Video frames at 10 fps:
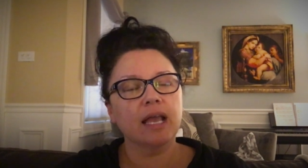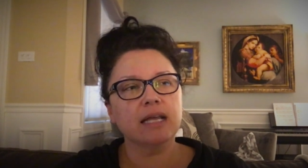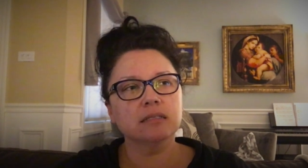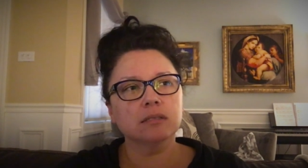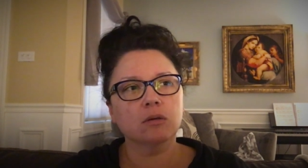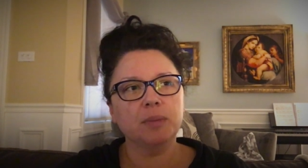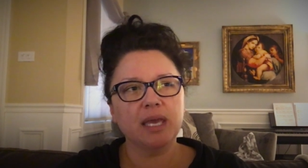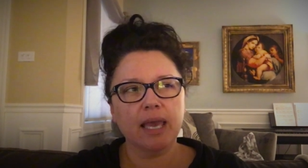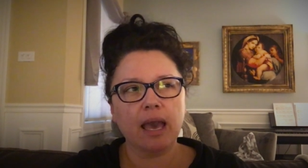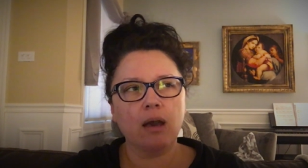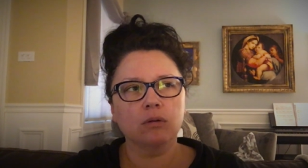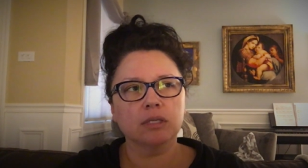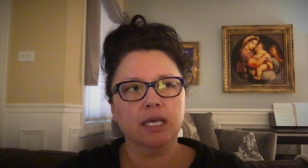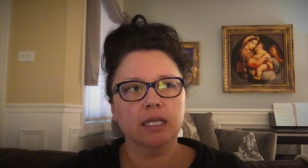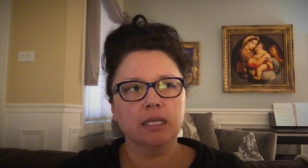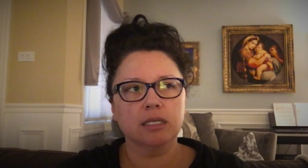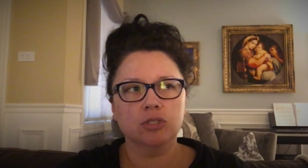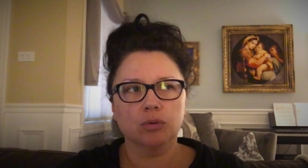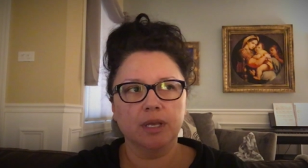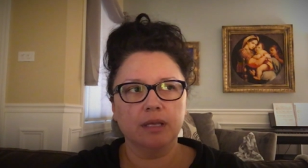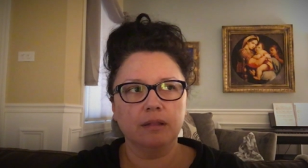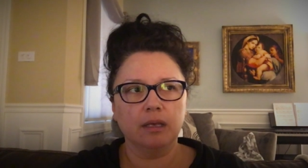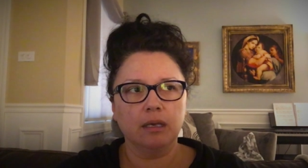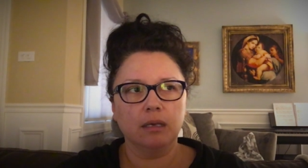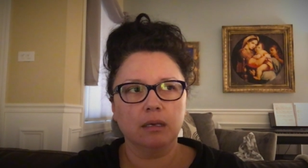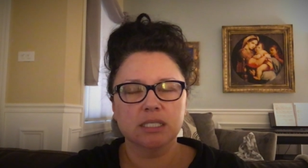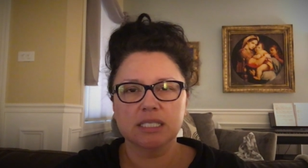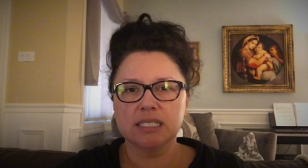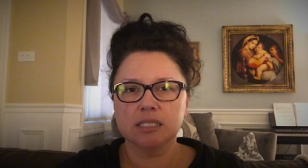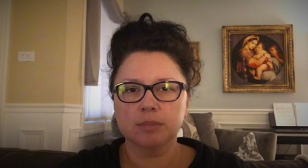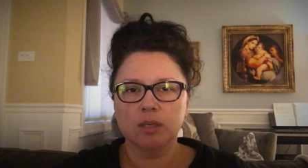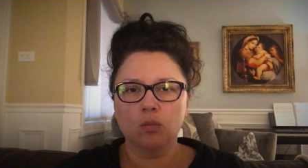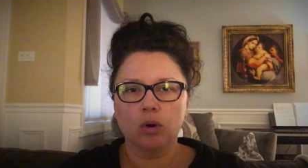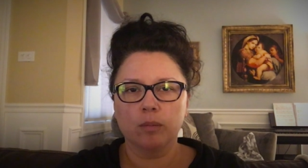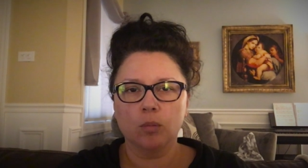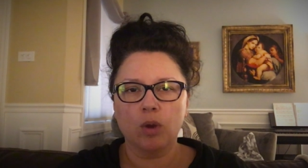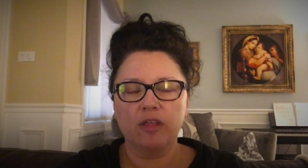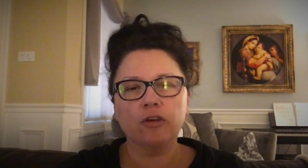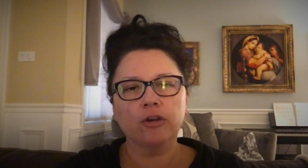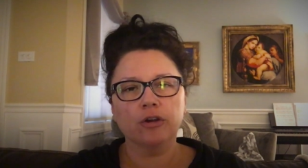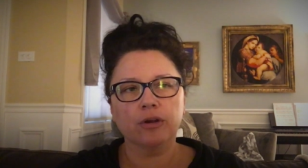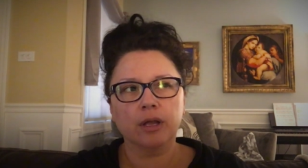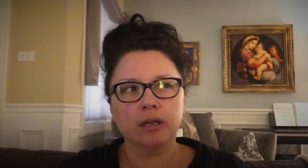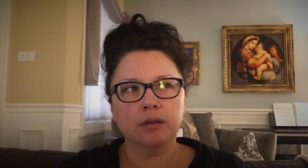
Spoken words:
And so being out and enjoying the unseasonably warm weather